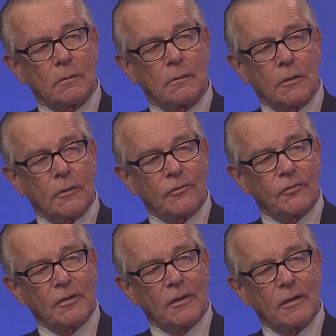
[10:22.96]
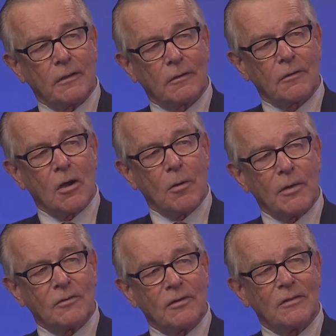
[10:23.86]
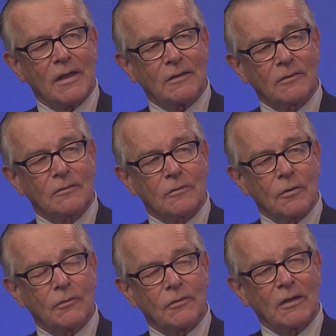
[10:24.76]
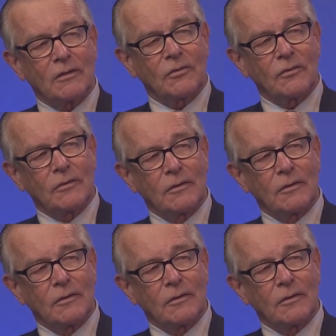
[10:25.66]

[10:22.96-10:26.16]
Lars, a comment in that context?